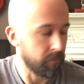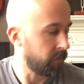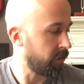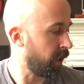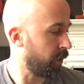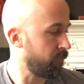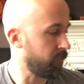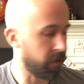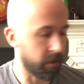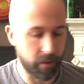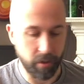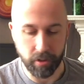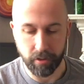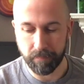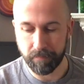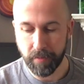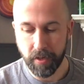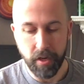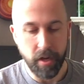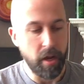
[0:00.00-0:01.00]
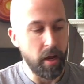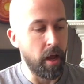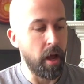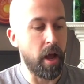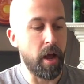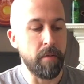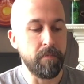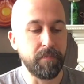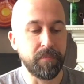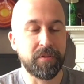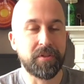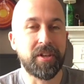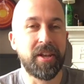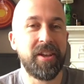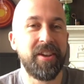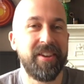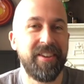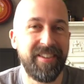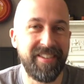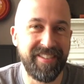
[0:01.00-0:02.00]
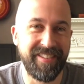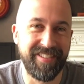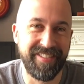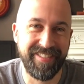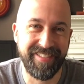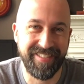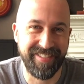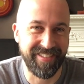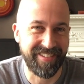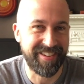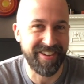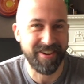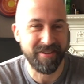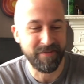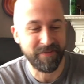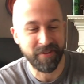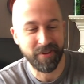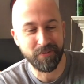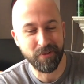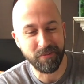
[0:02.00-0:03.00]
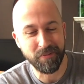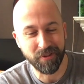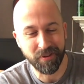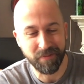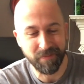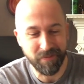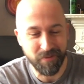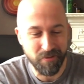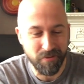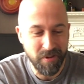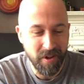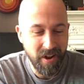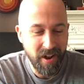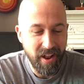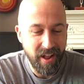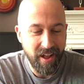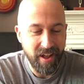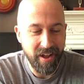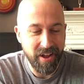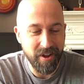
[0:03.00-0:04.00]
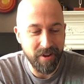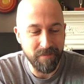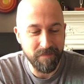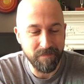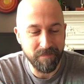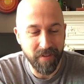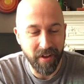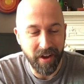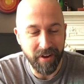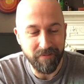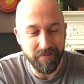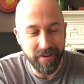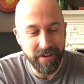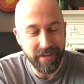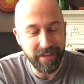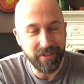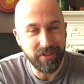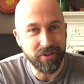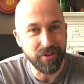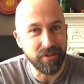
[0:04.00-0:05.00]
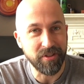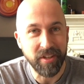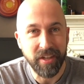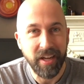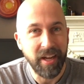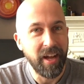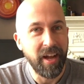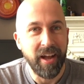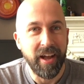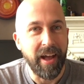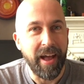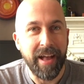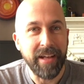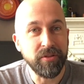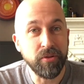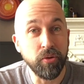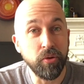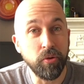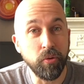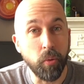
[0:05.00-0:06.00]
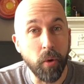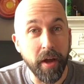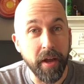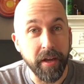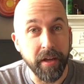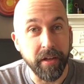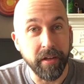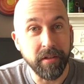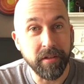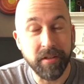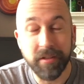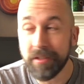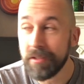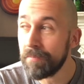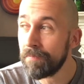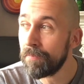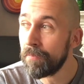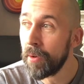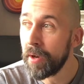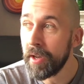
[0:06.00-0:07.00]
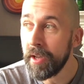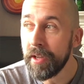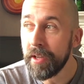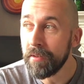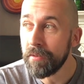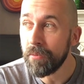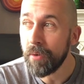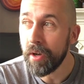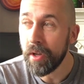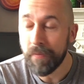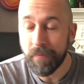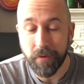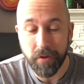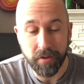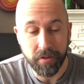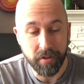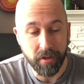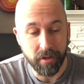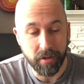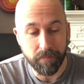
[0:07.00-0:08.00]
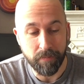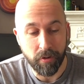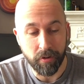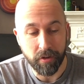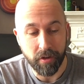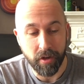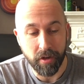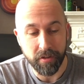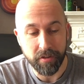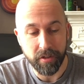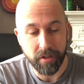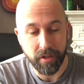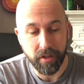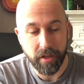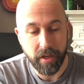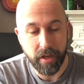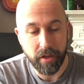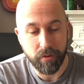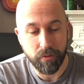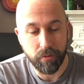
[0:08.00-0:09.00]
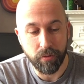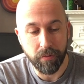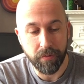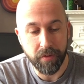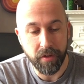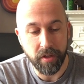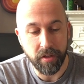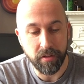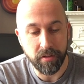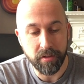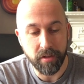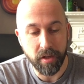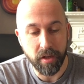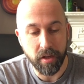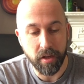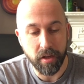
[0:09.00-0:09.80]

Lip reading: No, I can't. So I can't find what I'm looking for. I really should. As always, when I first started podcasting, I had all of these